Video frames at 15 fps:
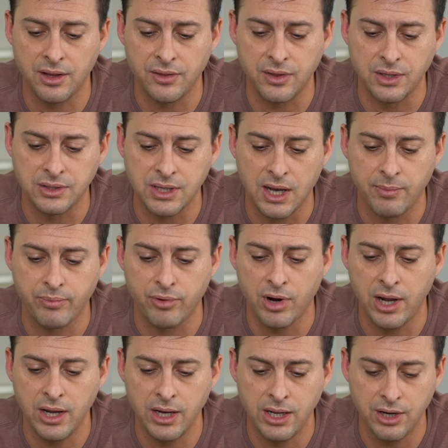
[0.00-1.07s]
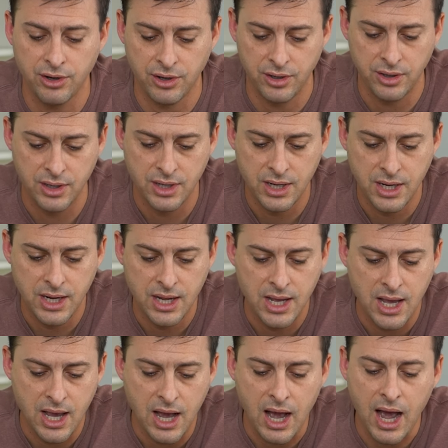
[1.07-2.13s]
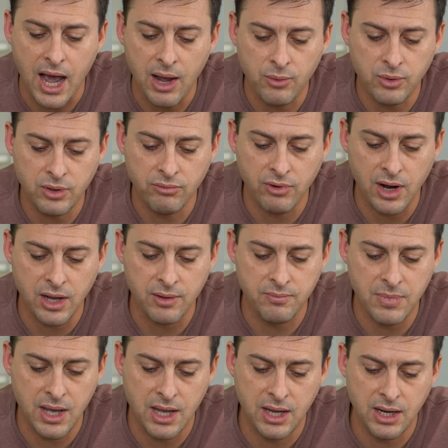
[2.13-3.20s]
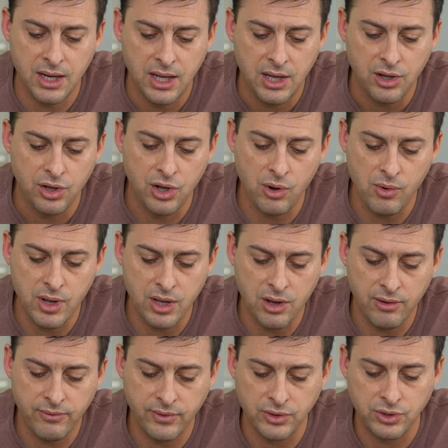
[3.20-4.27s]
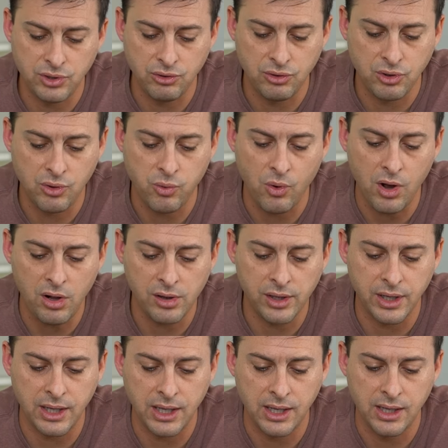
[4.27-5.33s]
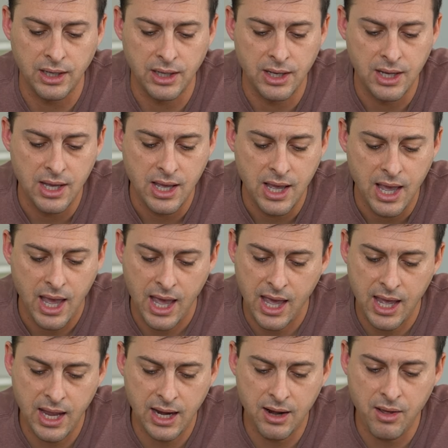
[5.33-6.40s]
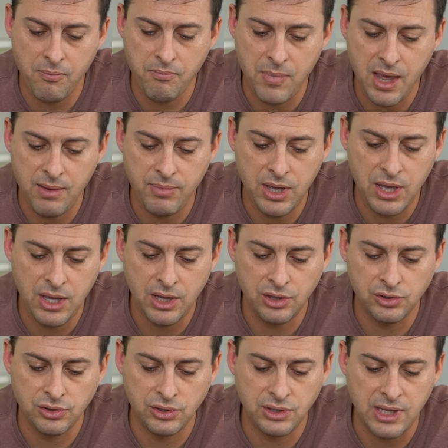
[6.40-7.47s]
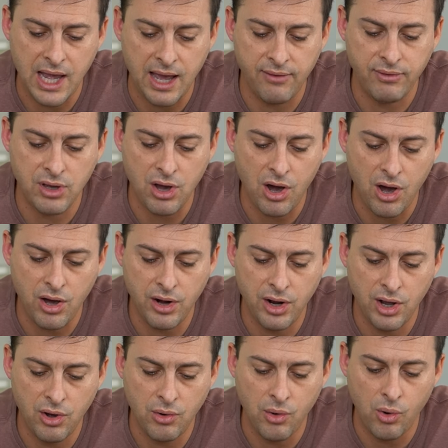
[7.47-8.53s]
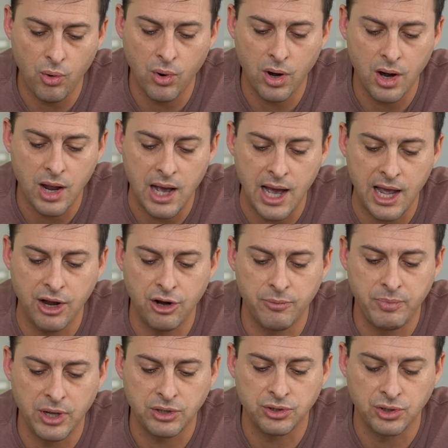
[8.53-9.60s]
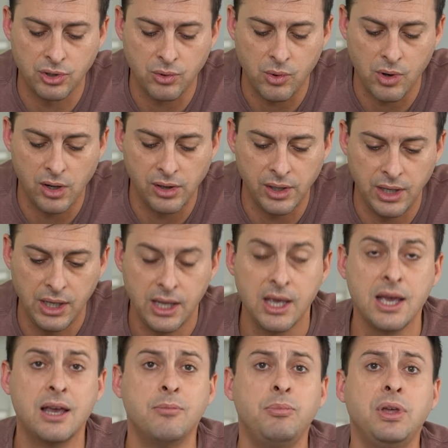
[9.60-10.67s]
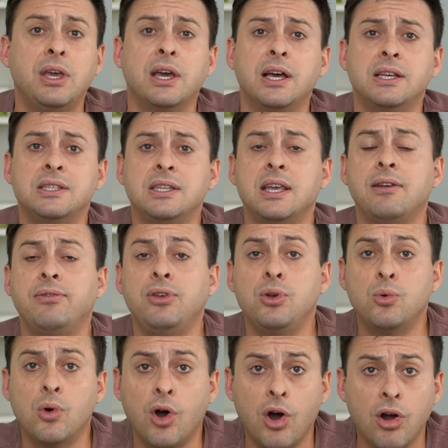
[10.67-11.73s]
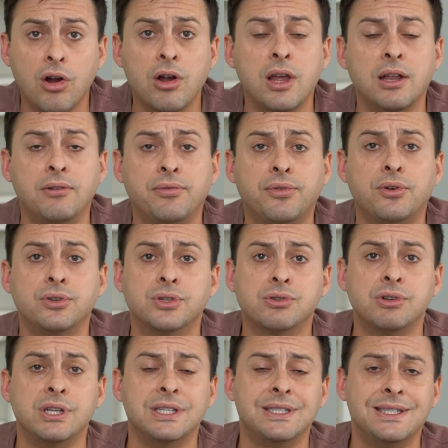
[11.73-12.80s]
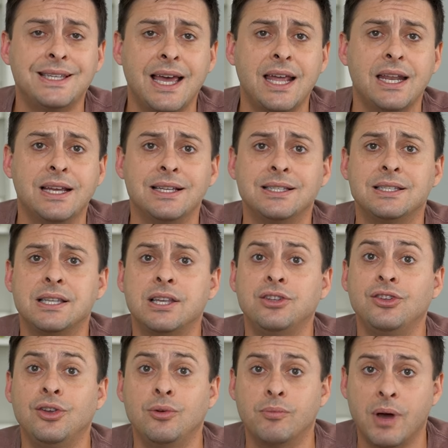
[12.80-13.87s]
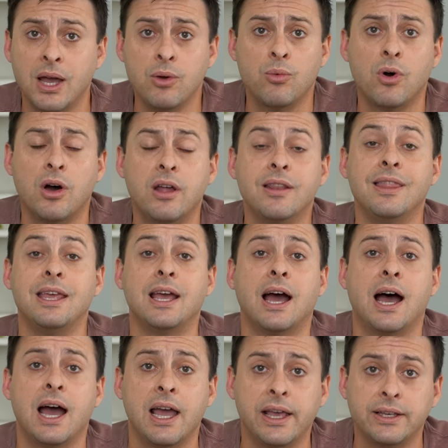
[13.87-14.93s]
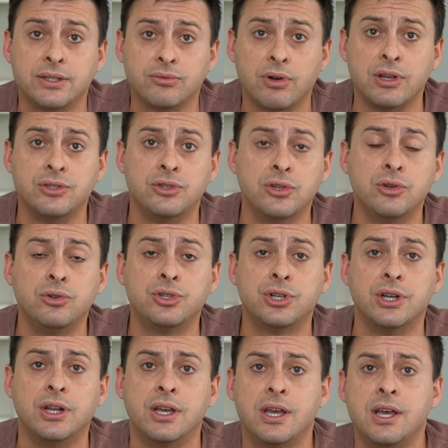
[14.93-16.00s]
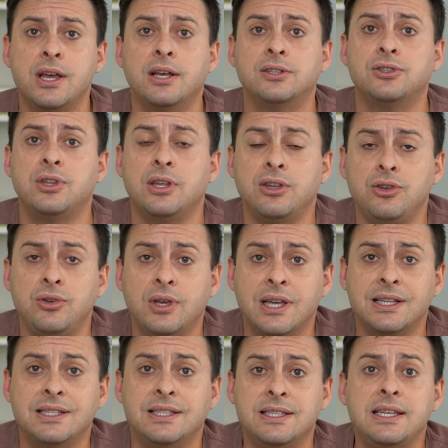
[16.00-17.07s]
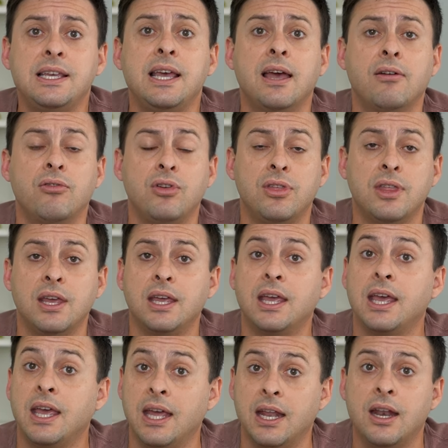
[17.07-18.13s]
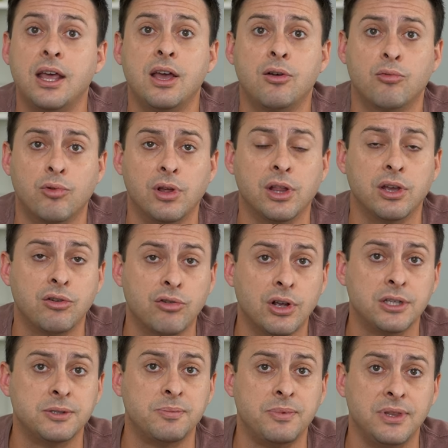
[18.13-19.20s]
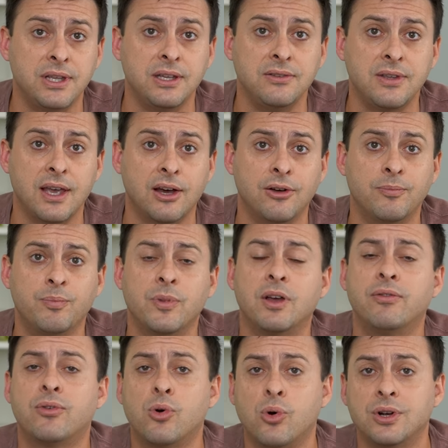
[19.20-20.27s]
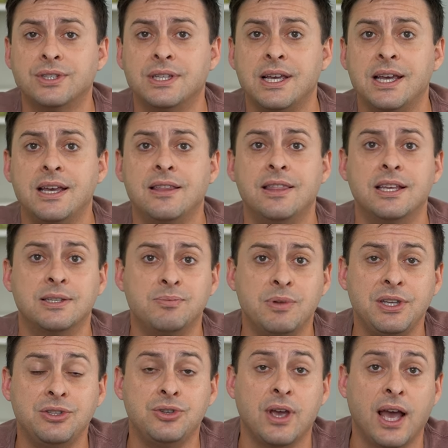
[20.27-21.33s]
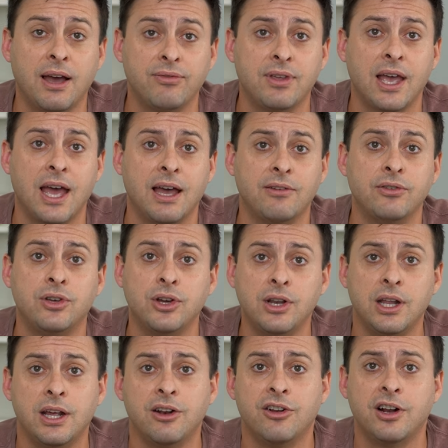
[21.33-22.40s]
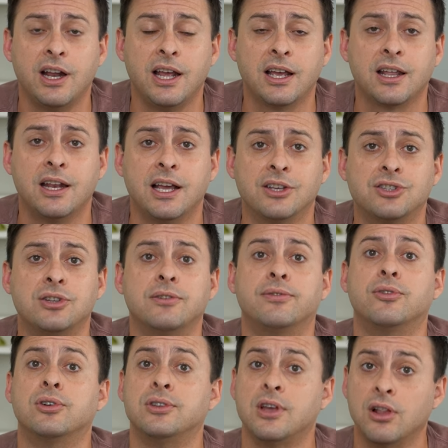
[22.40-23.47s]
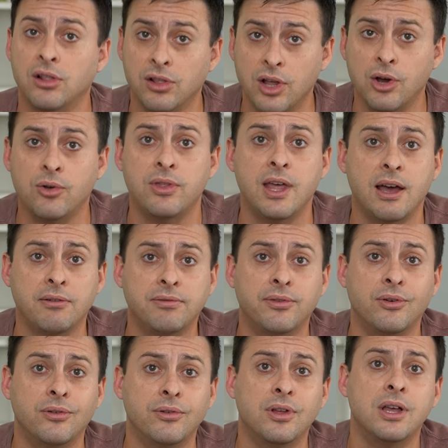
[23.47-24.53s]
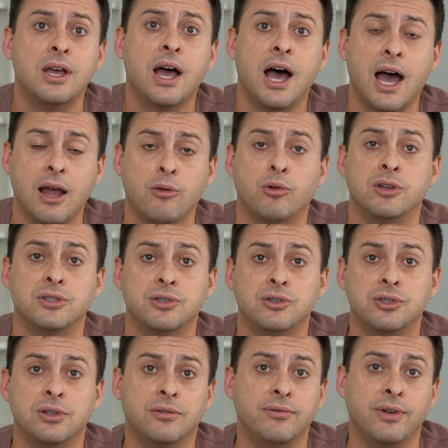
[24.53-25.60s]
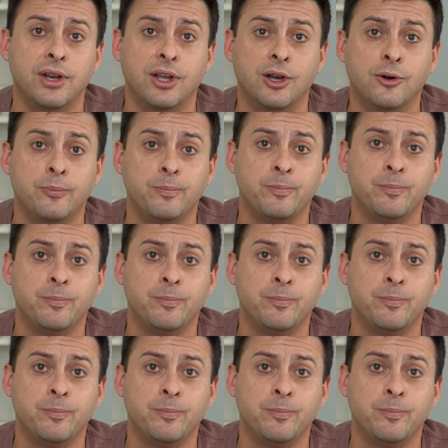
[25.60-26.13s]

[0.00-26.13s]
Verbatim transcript: at the top right here, I would recommend going over to quality and maybe having auto or higher picture quality because if you are in full screen settings, then you might want the highest resolution so that you can see everything in really crisp detail. Of course, this means you have to have good internet connection for it to load that full high resolution video.